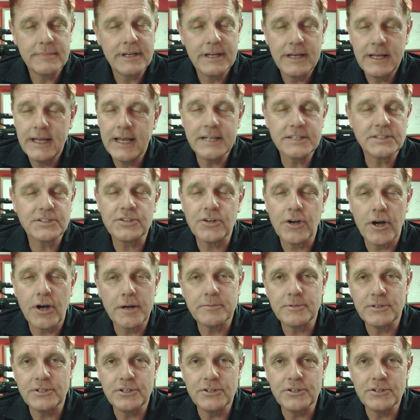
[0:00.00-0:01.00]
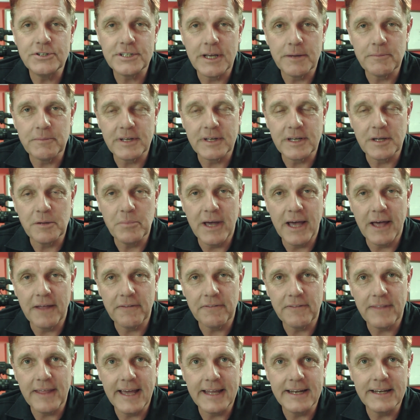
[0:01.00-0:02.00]
it's time to do something about
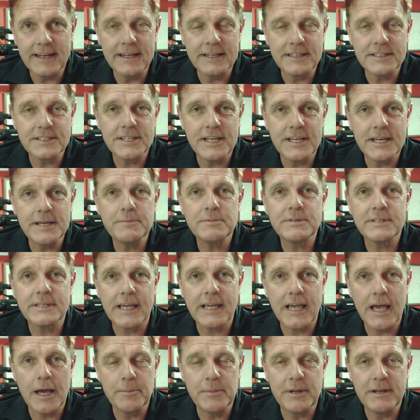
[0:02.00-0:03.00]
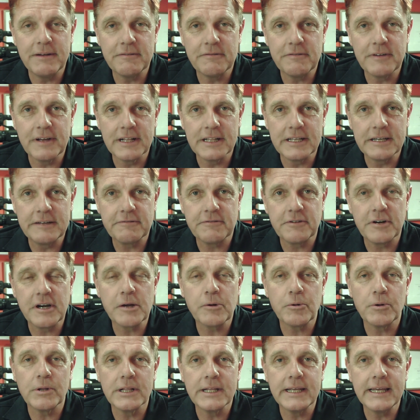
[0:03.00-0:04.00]
that. It seems to come in fairly
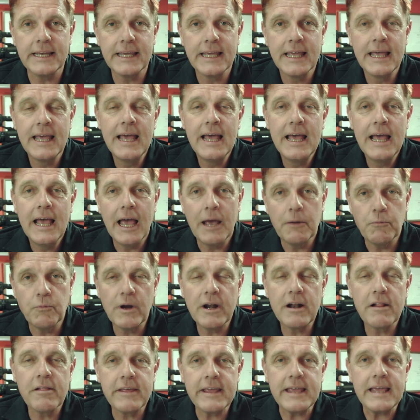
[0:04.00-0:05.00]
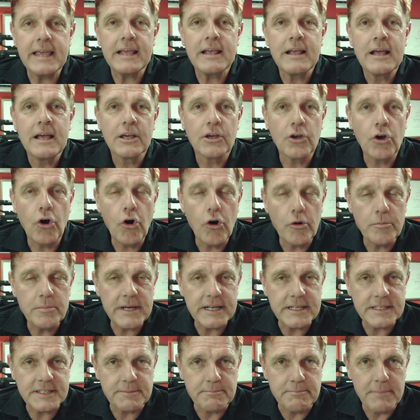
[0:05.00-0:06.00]
frequently, and one of the
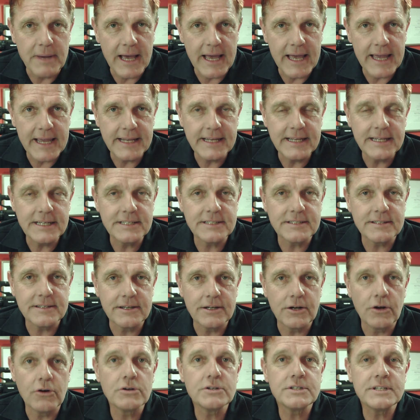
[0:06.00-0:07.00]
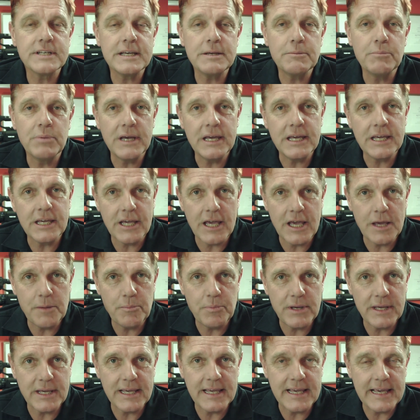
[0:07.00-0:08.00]
comments made is that Aussie
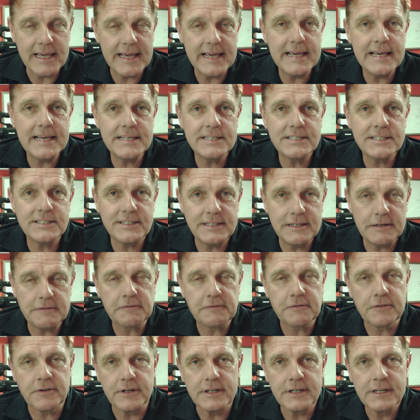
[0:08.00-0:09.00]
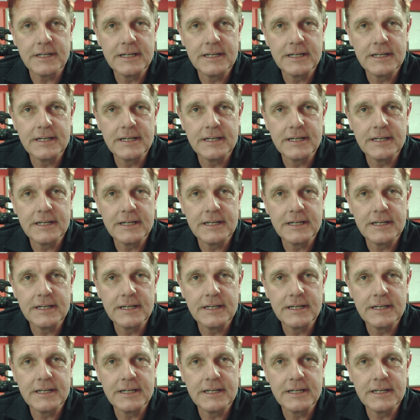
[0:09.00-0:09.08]
beekeeping is different